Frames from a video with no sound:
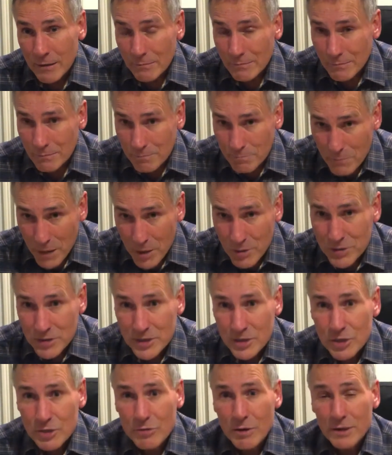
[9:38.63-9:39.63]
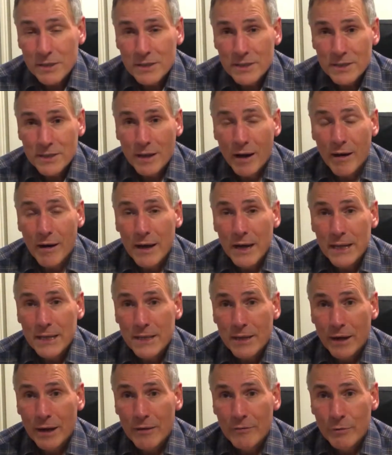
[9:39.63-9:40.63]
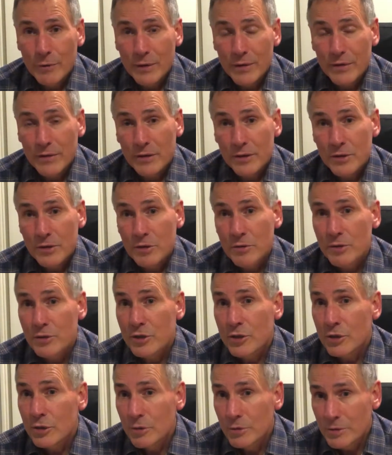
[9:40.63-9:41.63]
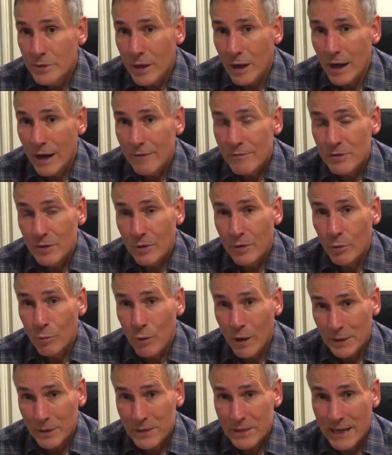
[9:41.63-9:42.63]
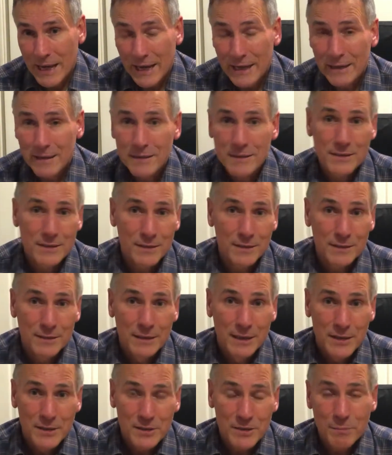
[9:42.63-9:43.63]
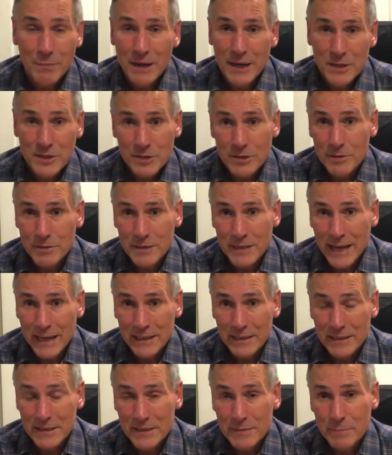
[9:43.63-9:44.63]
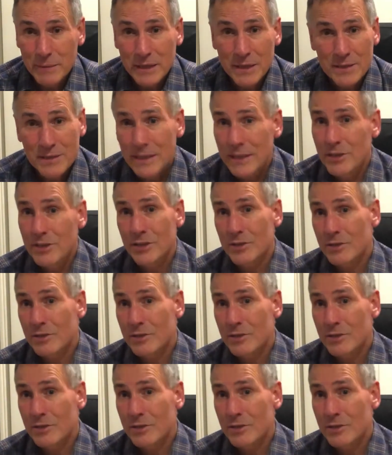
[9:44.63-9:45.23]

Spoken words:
Most instructors that I dive with can do 2 dives on the 1 tank to my 2 tanks, because they